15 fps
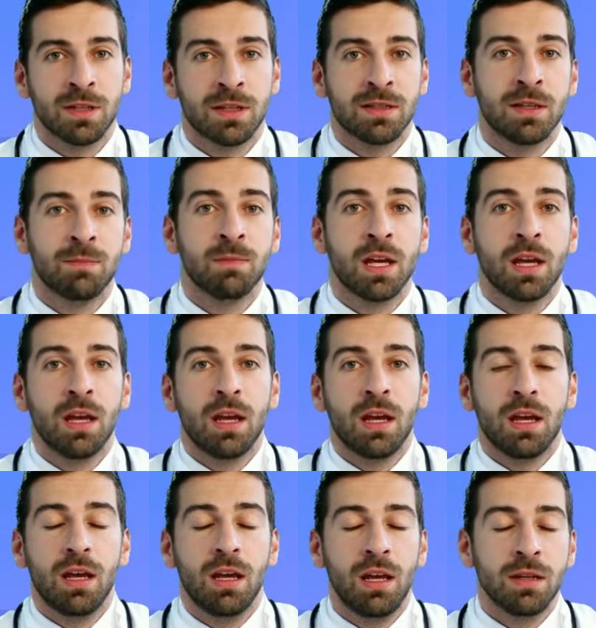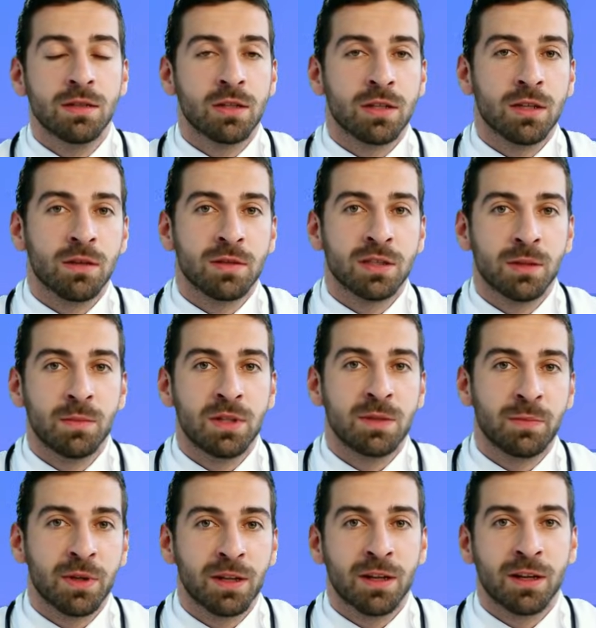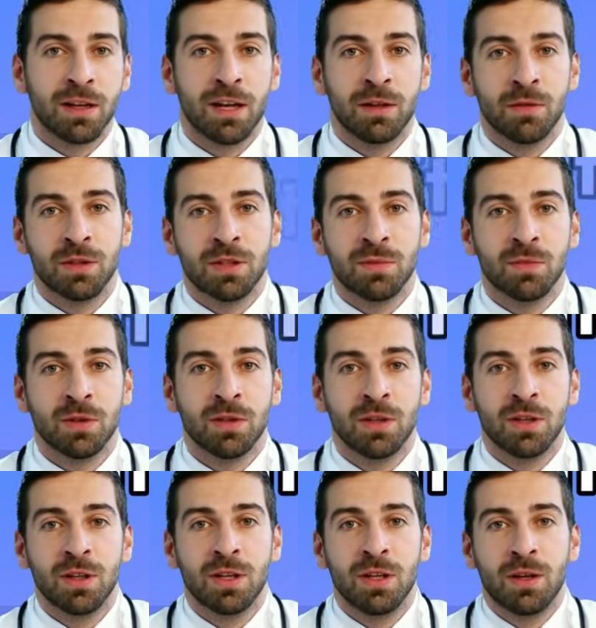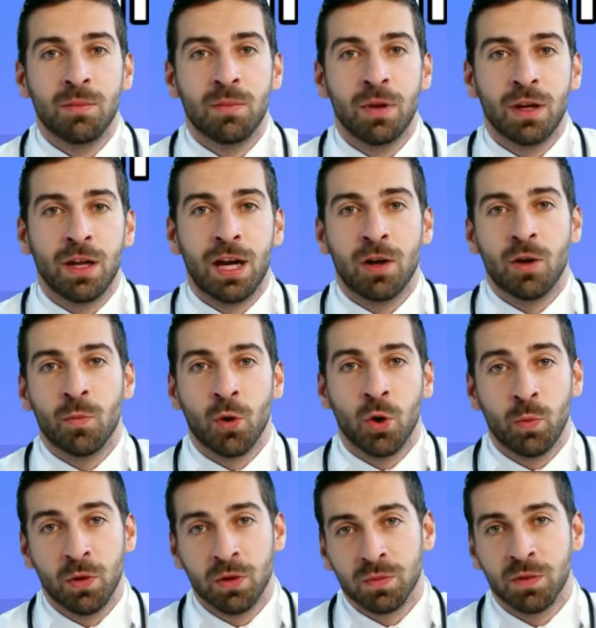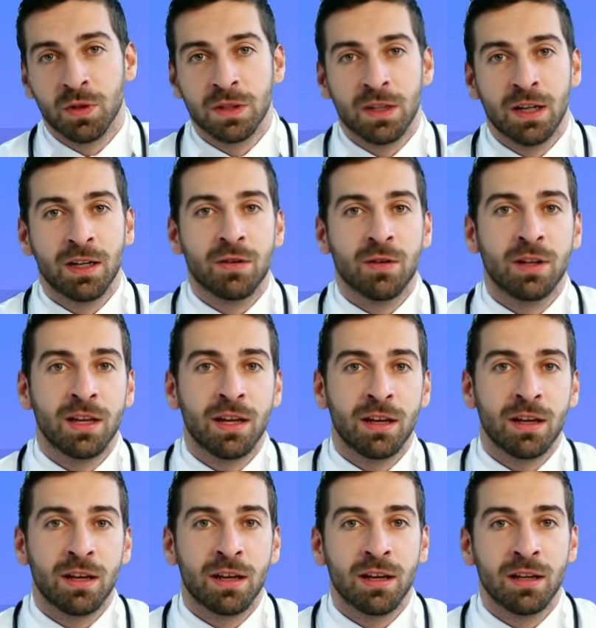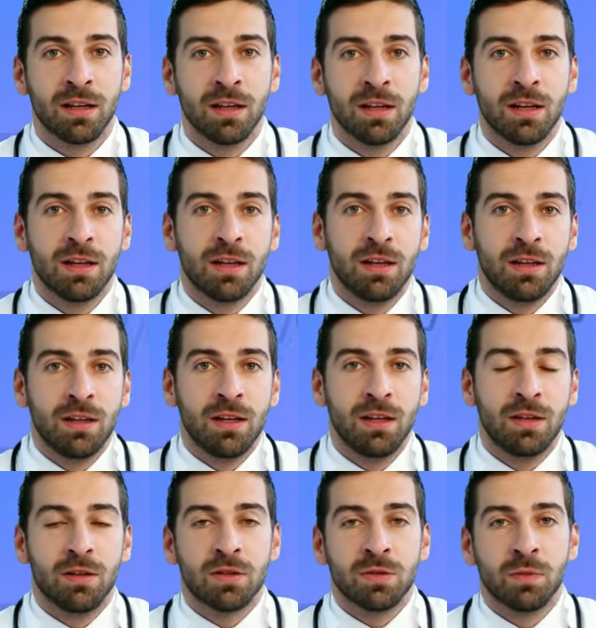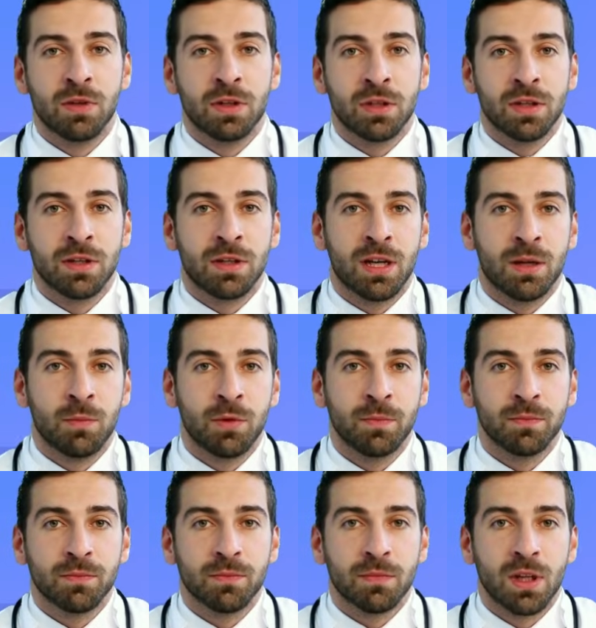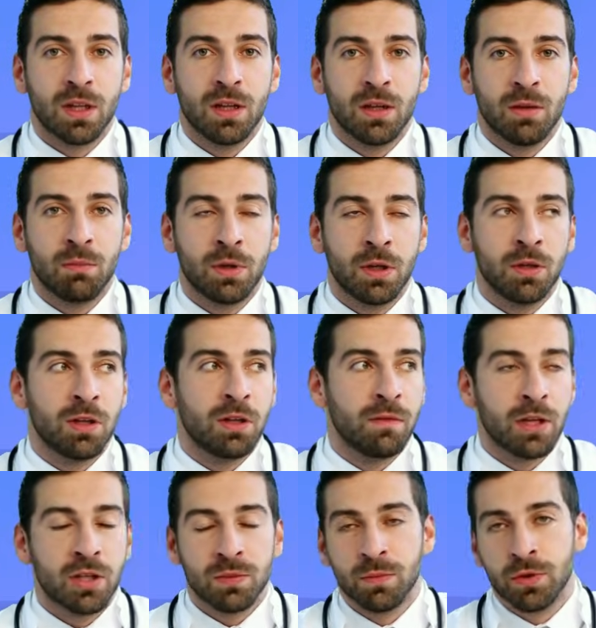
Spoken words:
Imagine the relief of standing up without fear, walking across a room without wobbling, and feeling sharp and alert